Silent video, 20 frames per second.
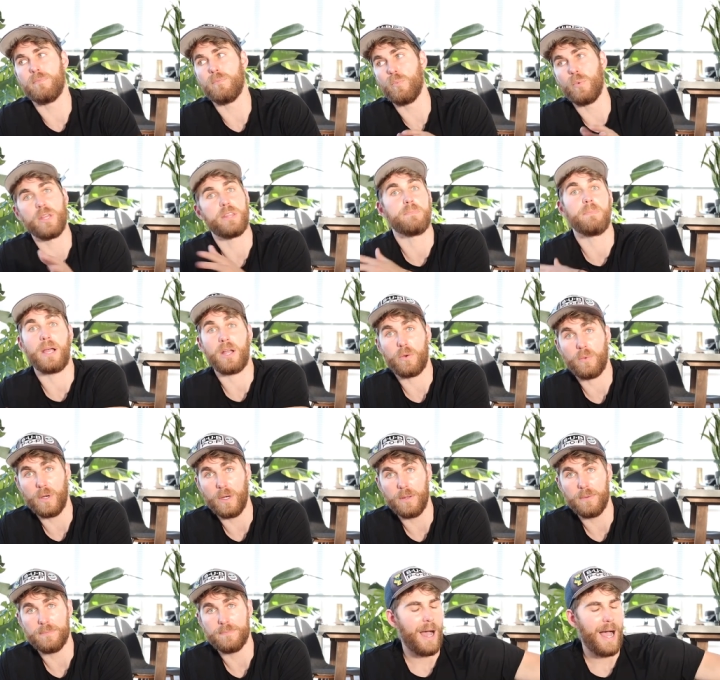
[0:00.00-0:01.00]
with my quilt.
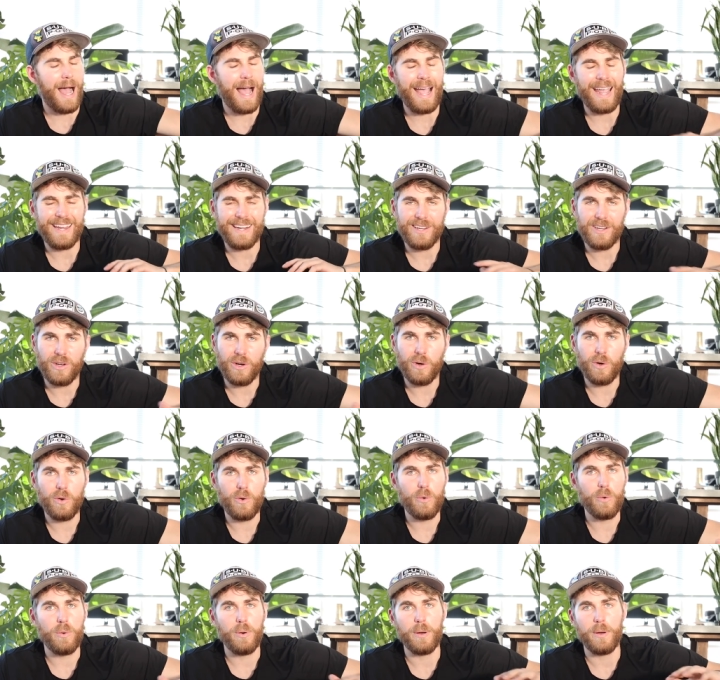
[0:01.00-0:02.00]
I
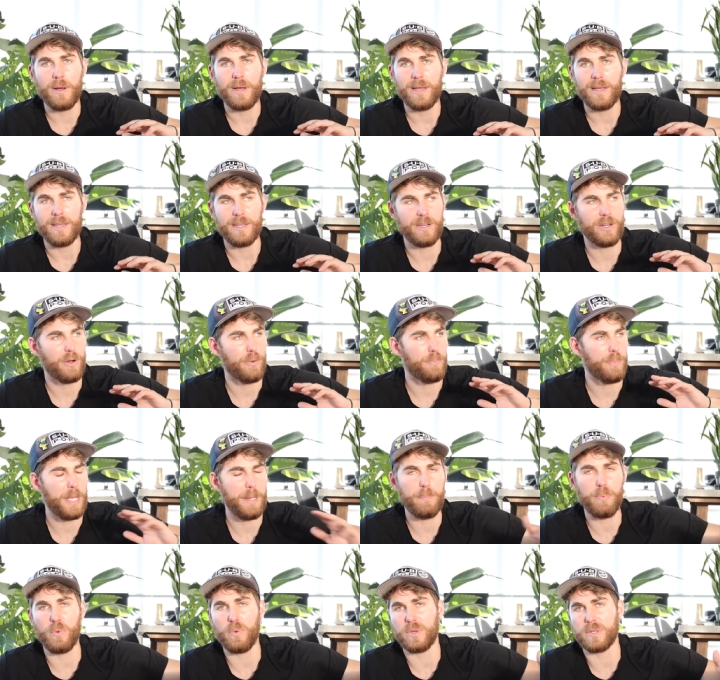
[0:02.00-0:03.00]
know, you know,
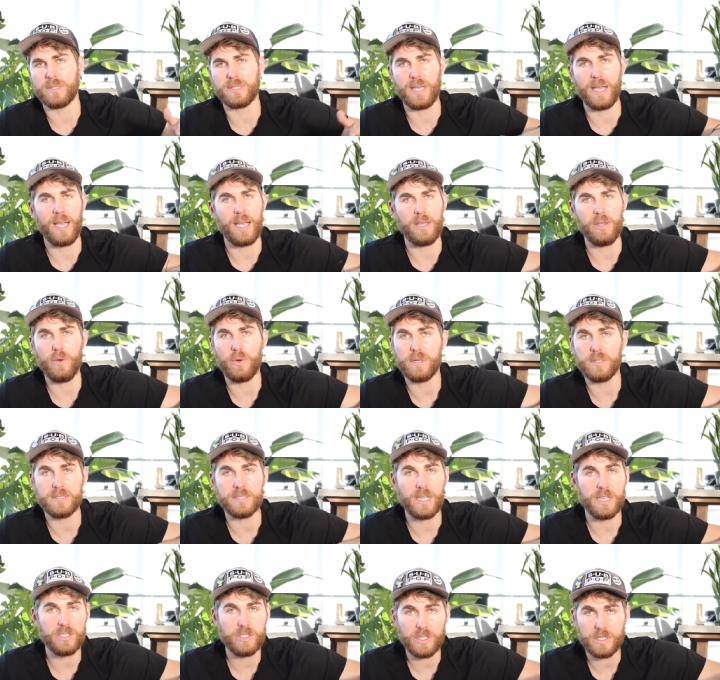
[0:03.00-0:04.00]
people will say you can
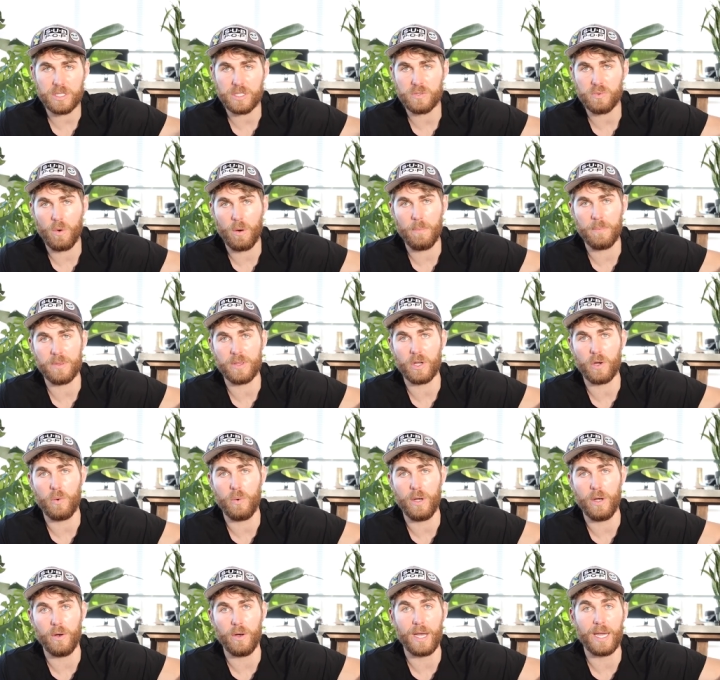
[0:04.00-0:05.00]
stay just as warm with a
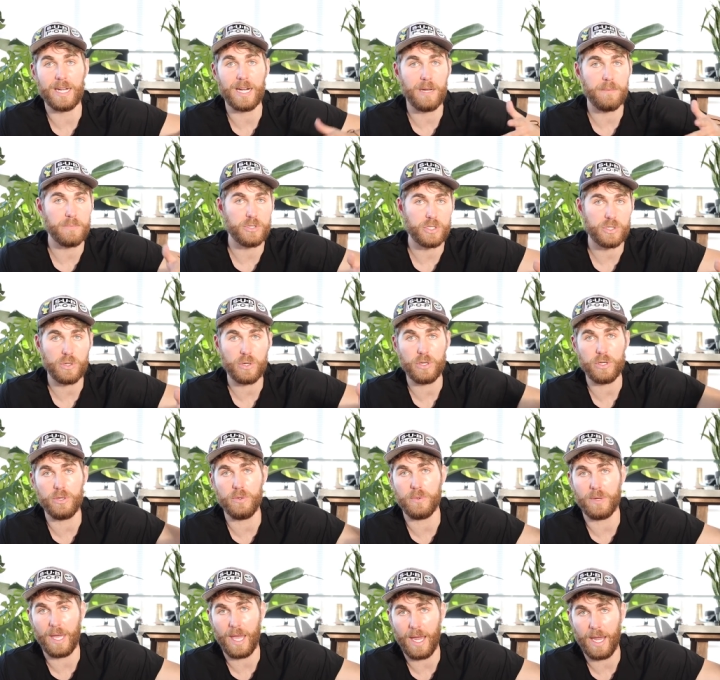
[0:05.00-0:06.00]
quilt, and I'm sure
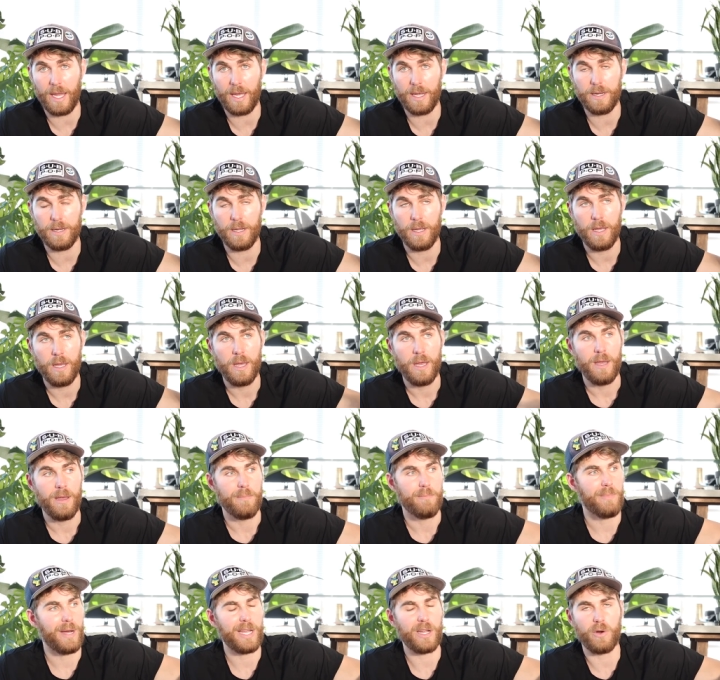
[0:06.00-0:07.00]
you can.
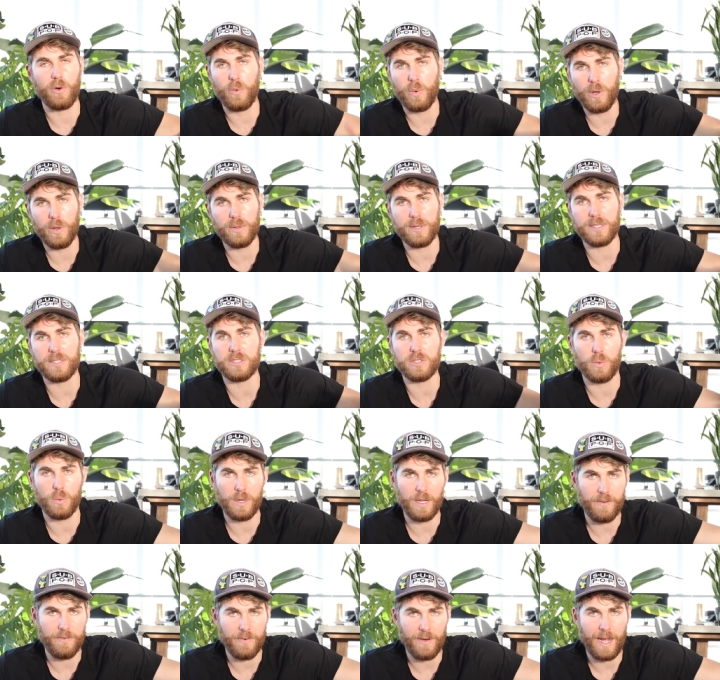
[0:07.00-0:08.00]
My quilt is
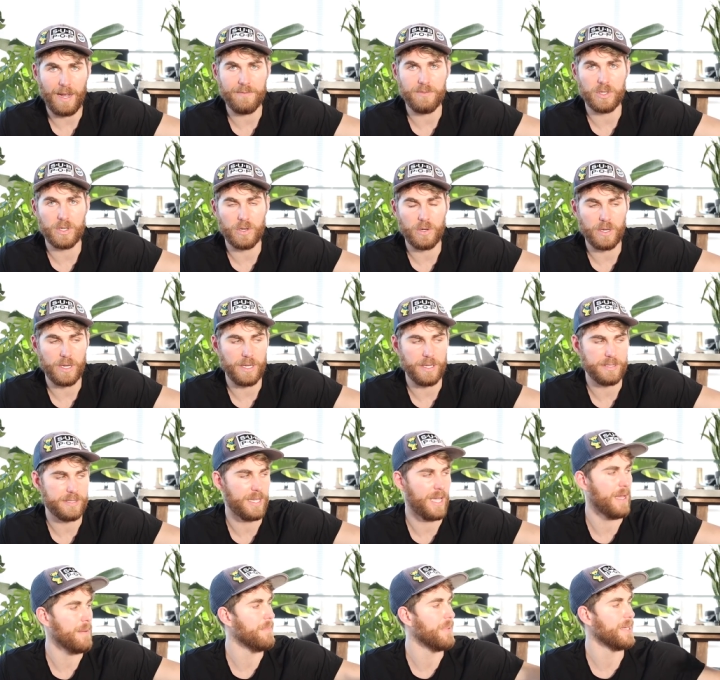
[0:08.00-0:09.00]
25 degrees,
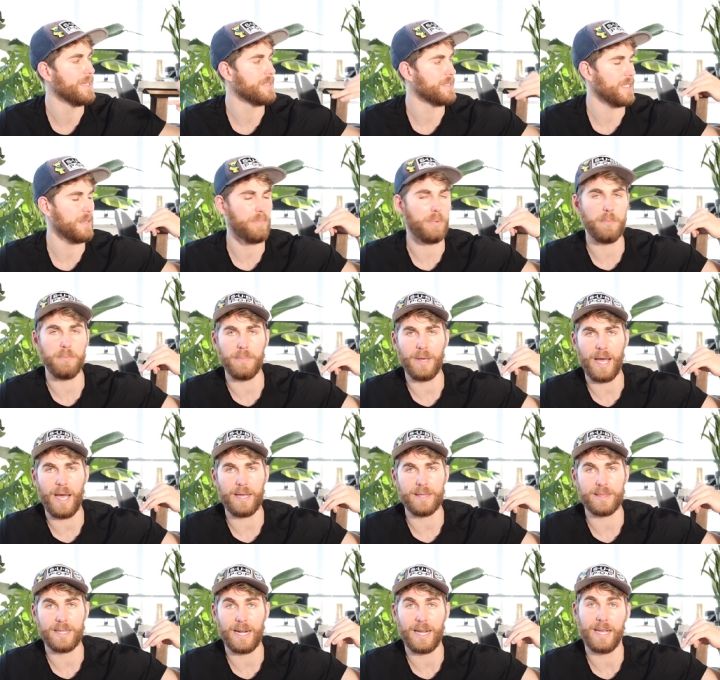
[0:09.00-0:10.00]
and my sleeping
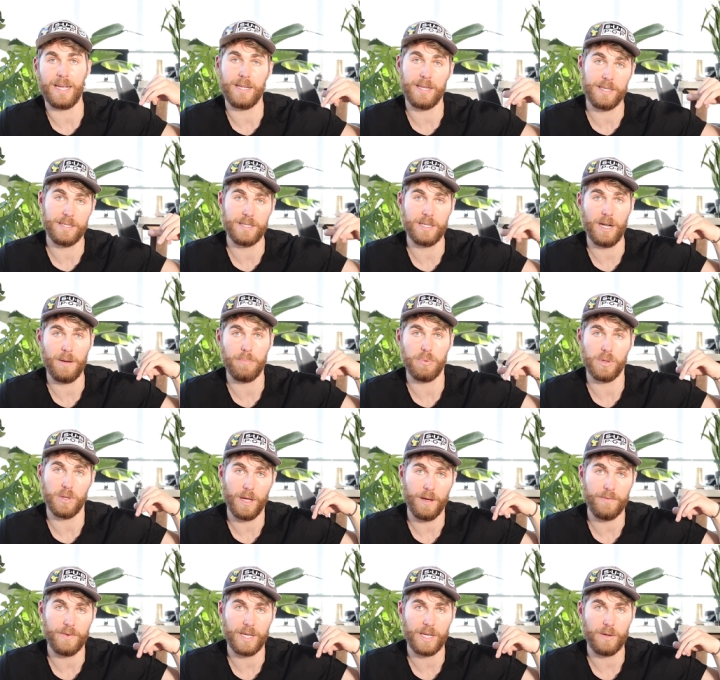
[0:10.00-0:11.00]
bag that I ended up
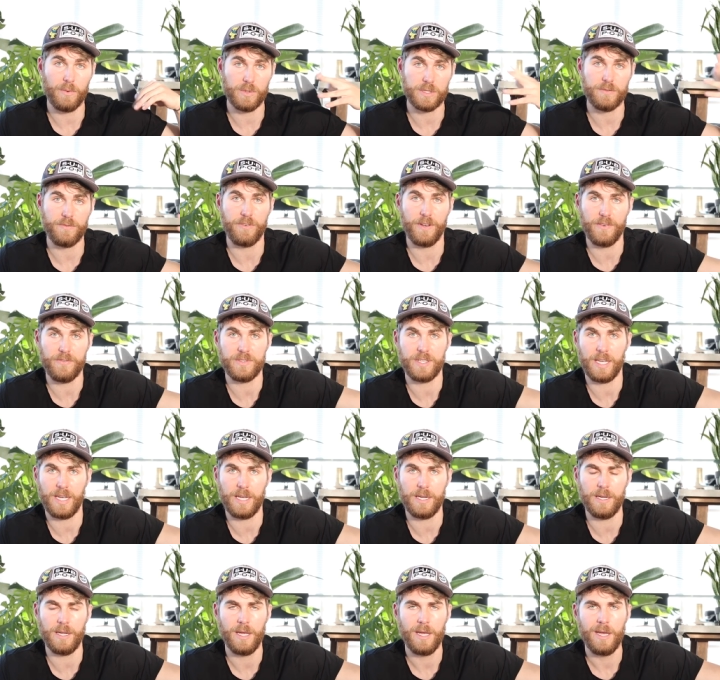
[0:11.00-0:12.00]
loving was
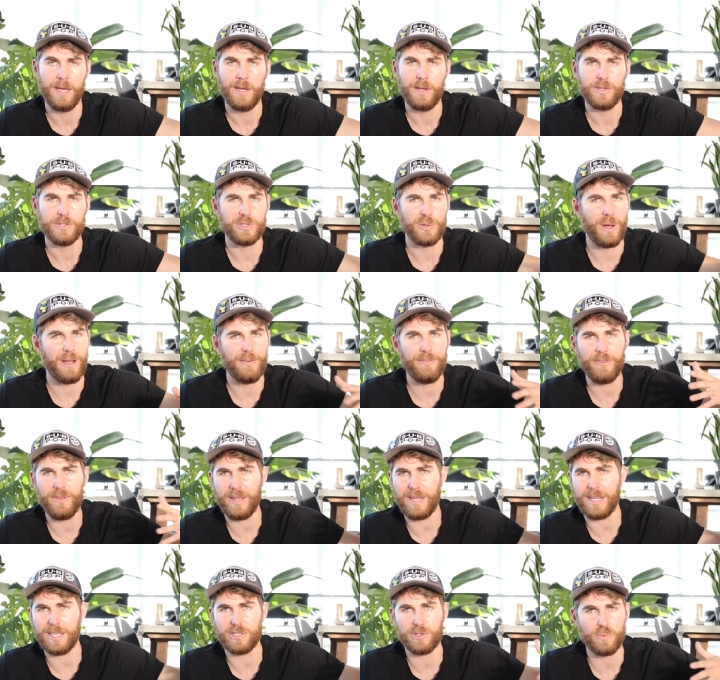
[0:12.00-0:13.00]
15. So I feel
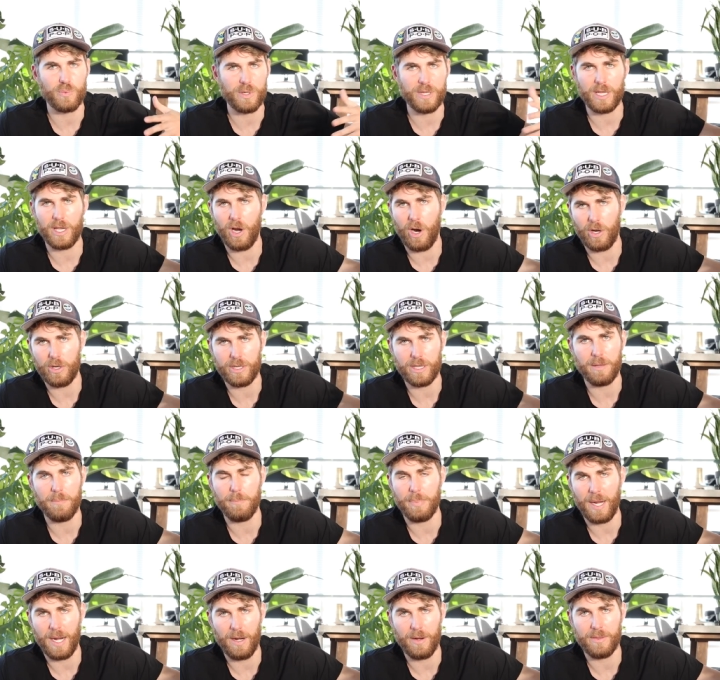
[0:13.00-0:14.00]
like it's really hard to
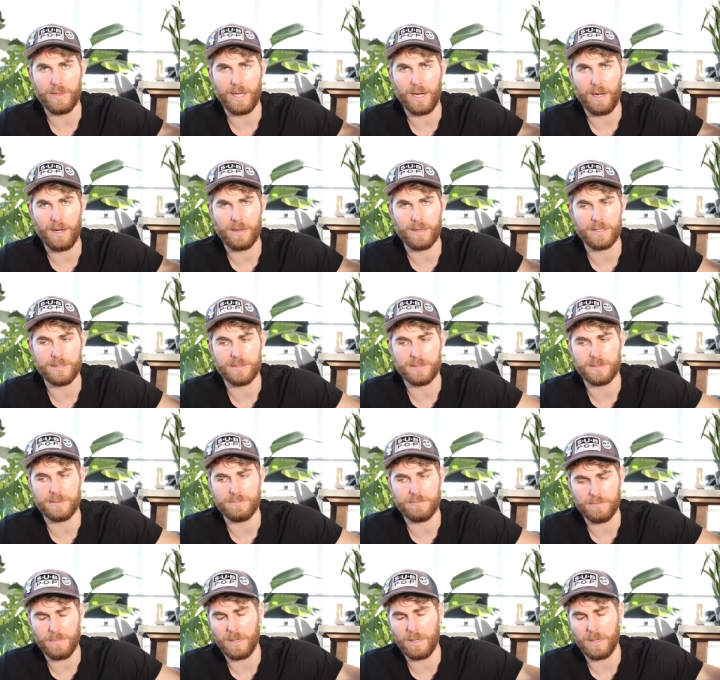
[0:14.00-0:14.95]
compare there because